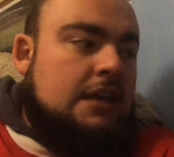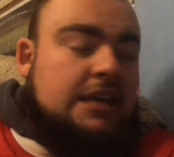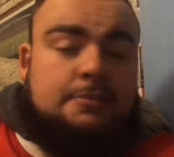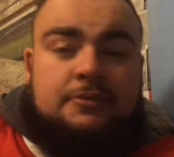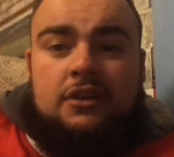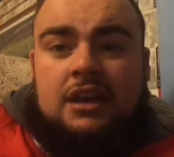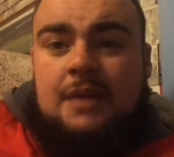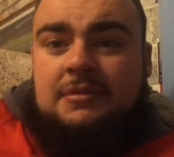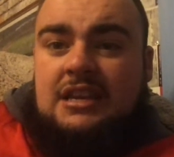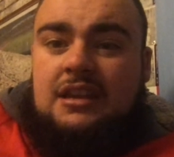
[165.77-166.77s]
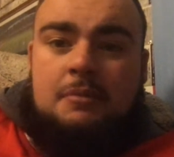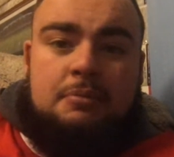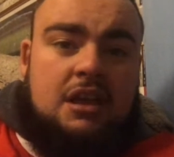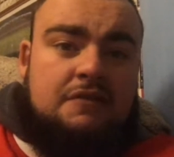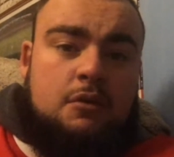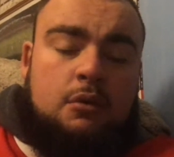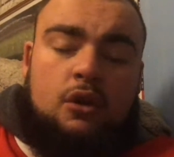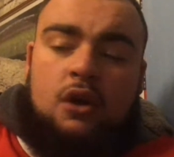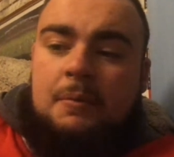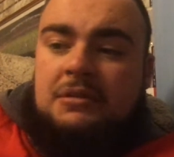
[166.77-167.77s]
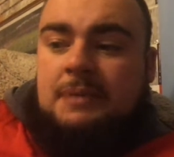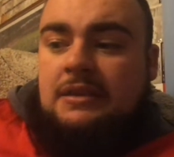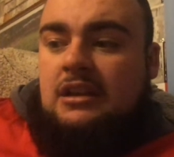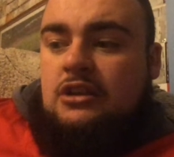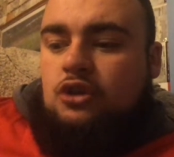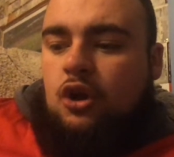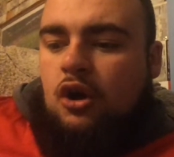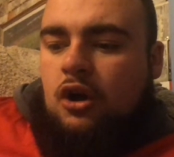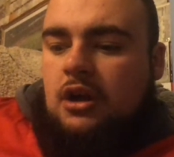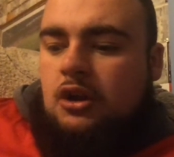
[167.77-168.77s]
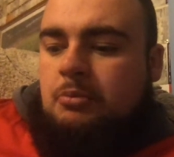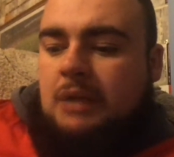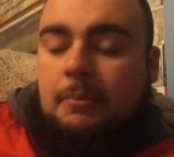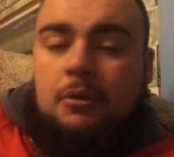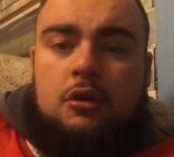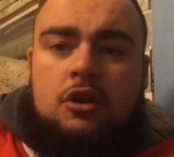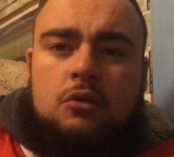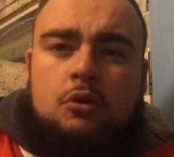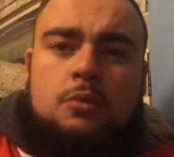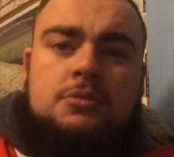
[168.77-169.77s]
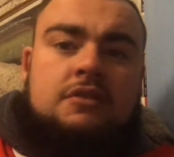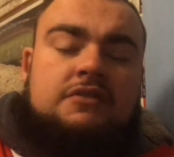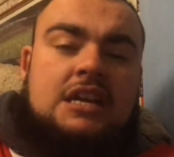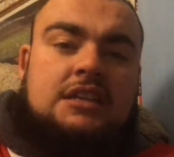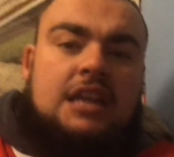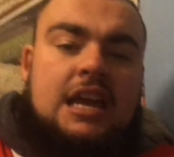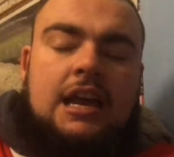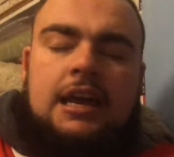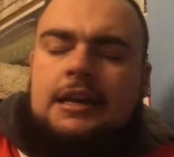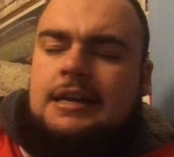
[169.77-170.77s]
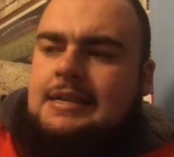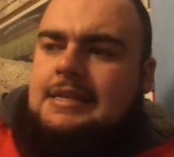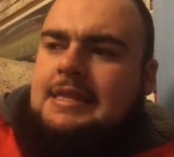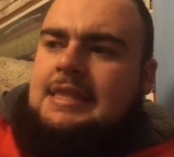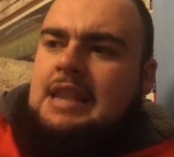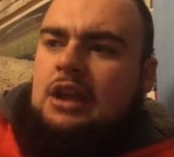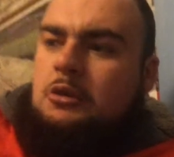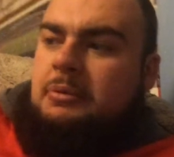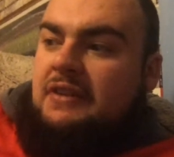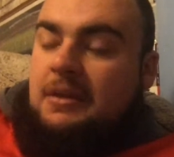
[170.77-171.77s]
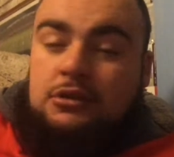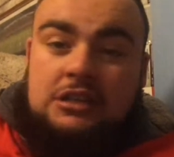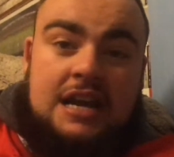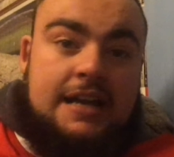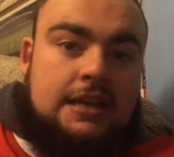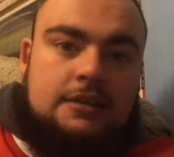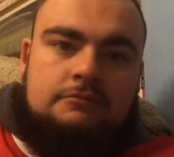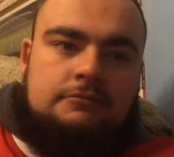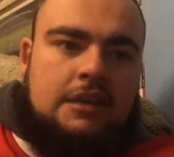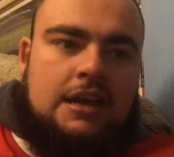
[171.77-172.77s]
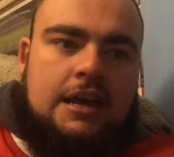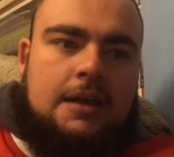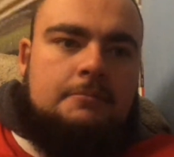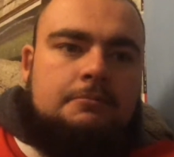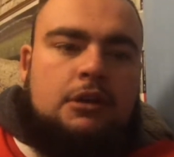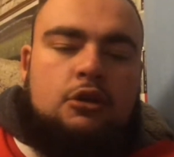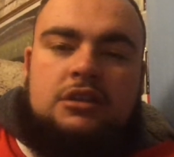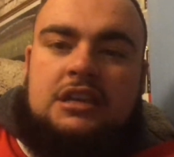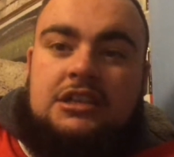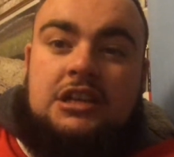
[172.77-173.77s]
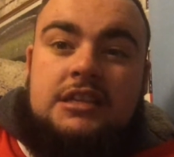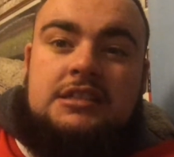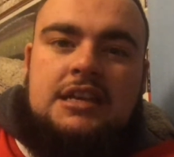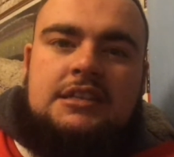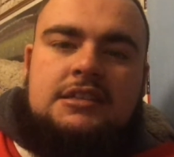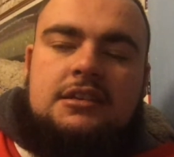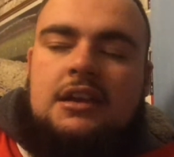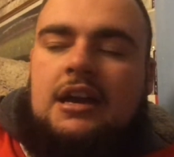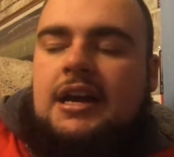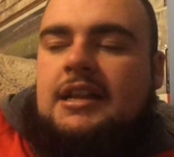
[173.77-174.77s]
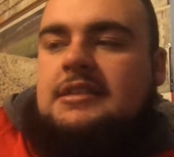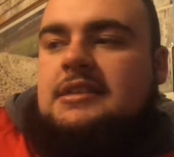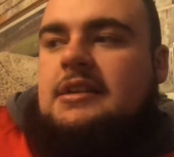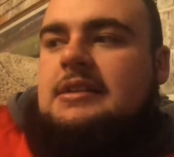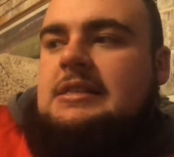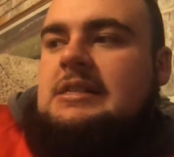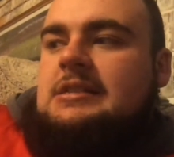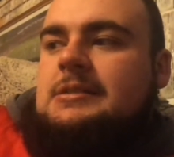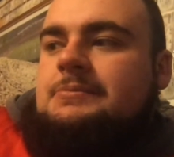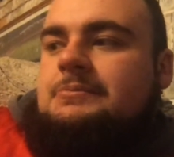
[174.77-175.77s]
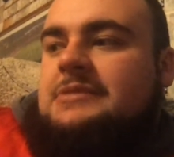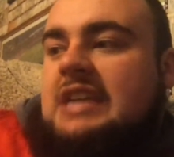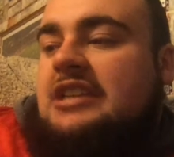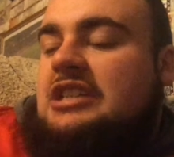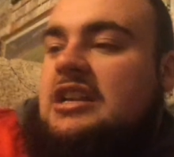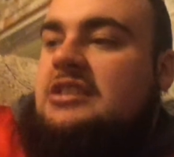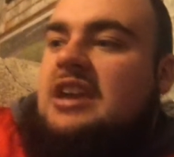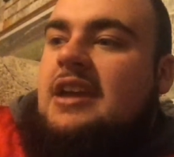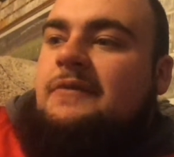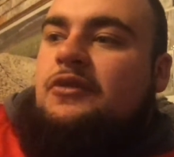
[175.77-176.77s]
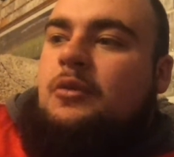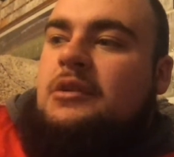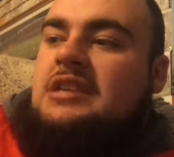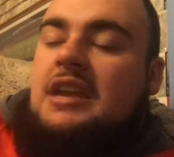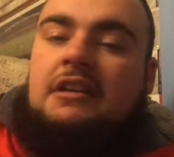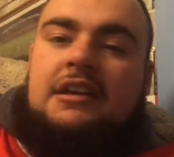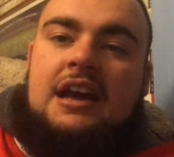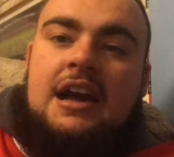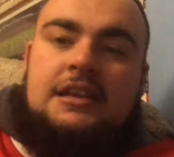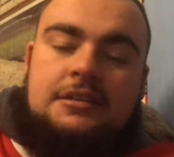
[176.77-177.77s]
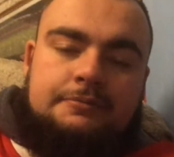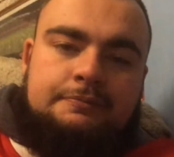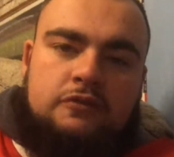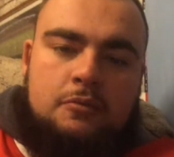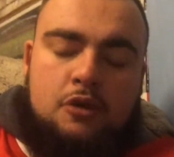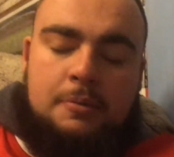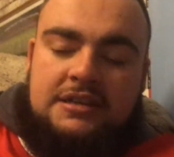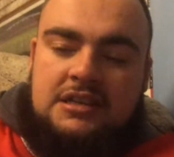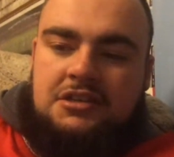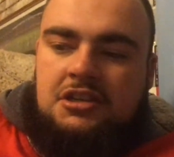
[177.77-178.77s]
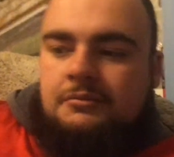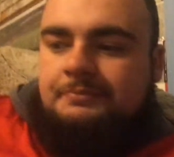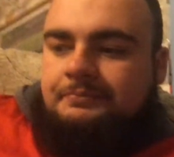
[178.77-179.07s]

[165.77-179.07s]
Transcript: said before the game, I said it in my preview, I'm expecting a draw. I knew Blackburn will come to Riverside today, and they'll be very much attacking. I knew they'd take the chances, and their chance came through a silly red card from Mo Besic.